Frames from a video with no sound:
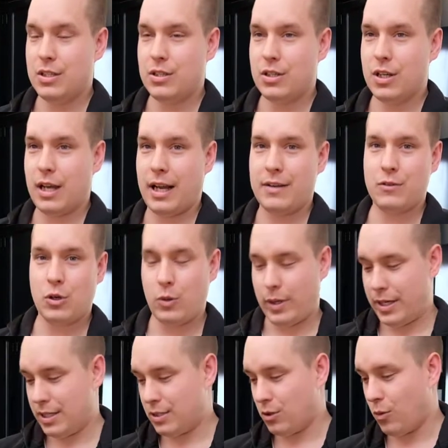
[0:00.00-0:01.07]

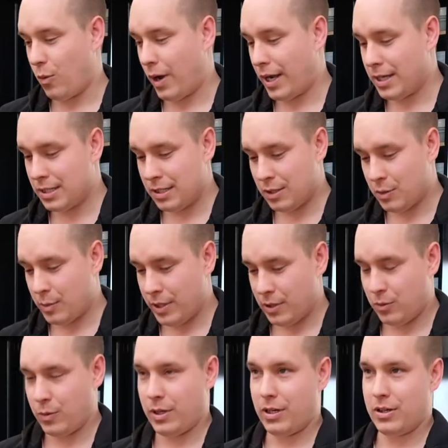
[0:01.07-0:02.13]
equated to wine a little bit,
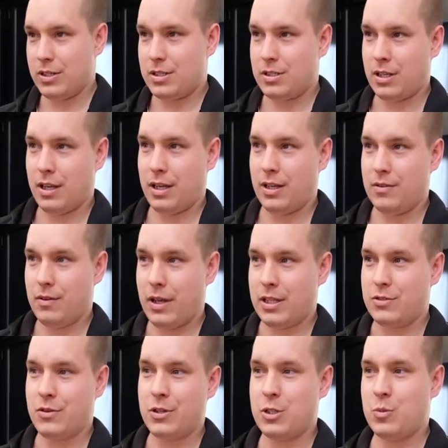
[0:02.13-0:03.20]
where it's has
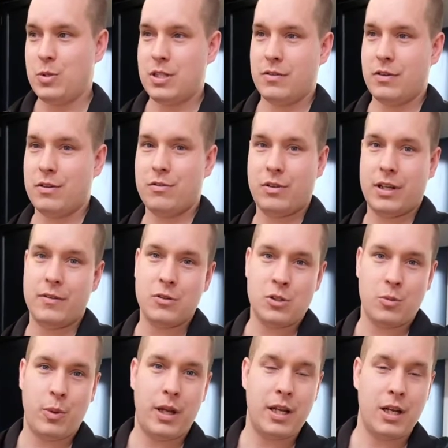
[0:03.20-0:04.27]
very specific flavors
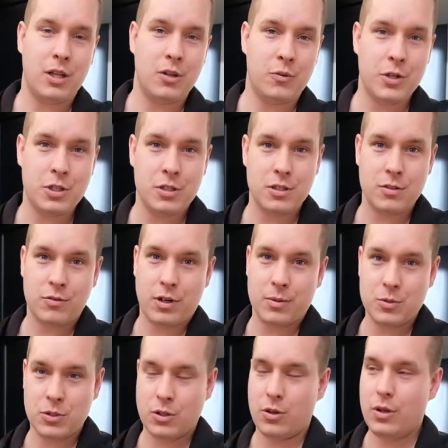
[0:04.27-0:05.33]
depending on the region it's from.
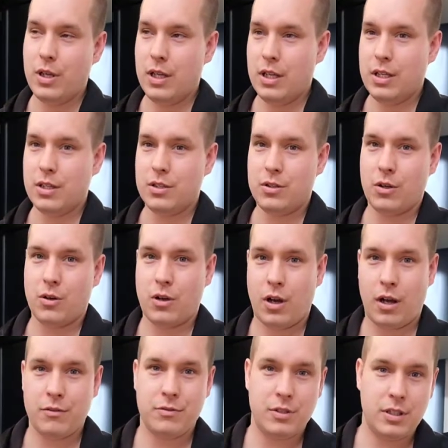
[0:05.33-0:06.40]
So, you know,
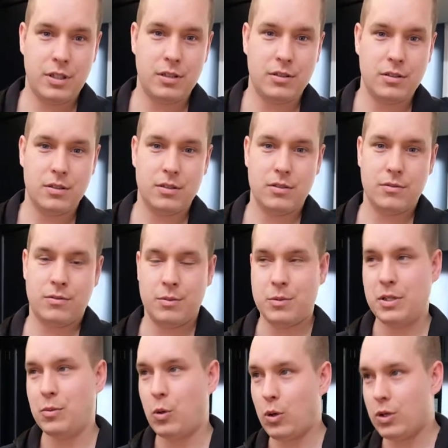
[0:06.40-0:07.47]
coffee from
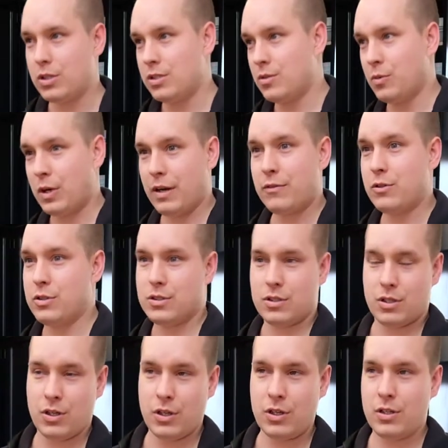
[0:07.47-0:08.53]
Tim Hortons and whatever is
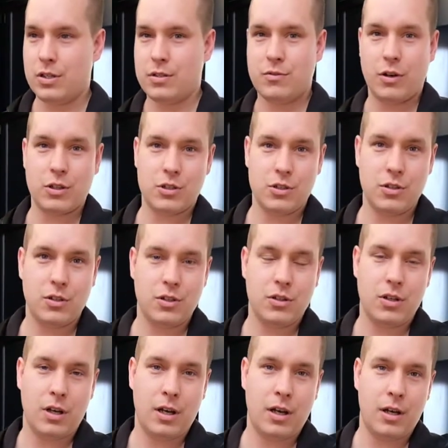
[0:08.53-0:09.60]
good. It's
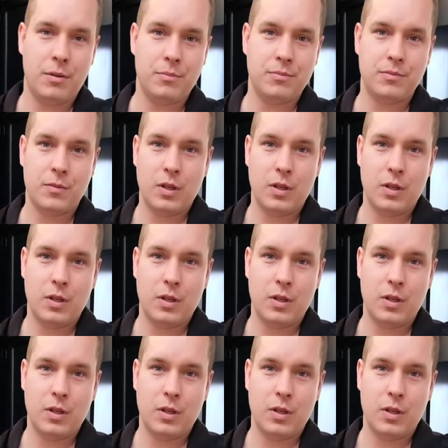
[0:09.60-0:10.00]
functional,